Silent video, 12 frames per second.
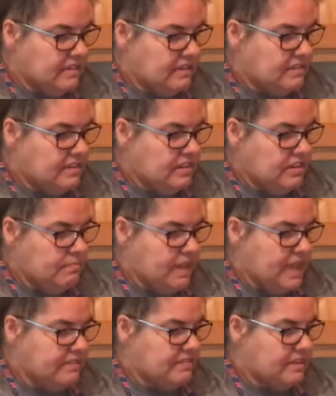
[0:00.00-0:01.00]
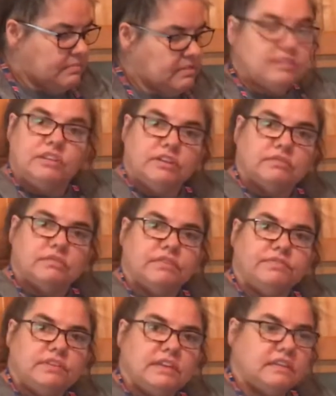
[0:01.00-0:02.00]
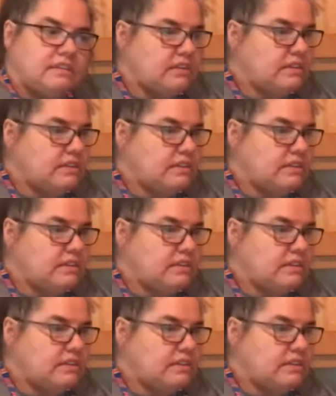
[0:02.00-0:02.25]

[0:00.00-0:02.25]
until you make something, you don't know if you need to